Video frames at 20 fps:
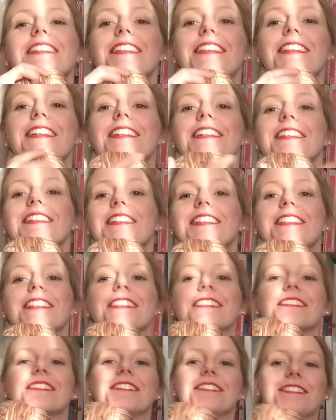this.
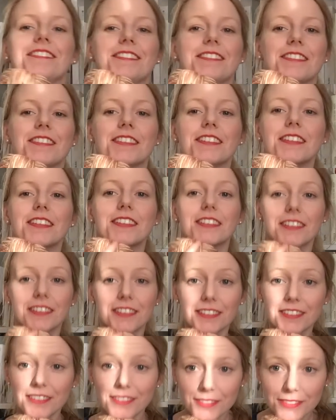
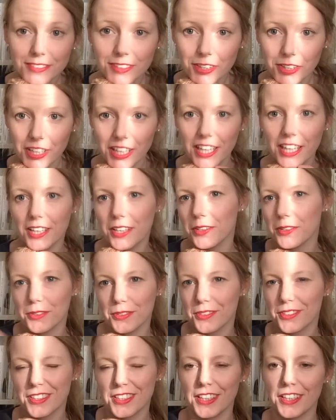Okay, you
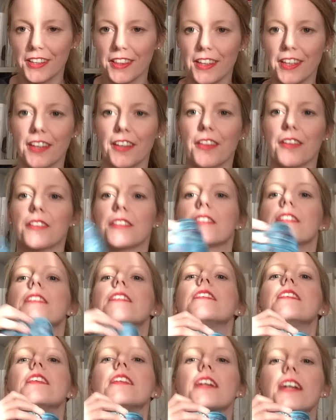see the others.
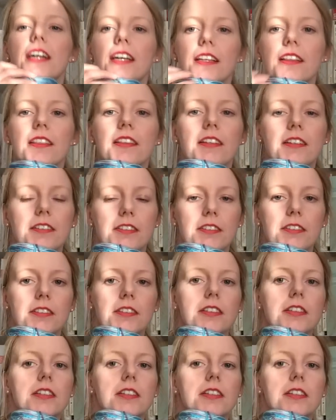And this.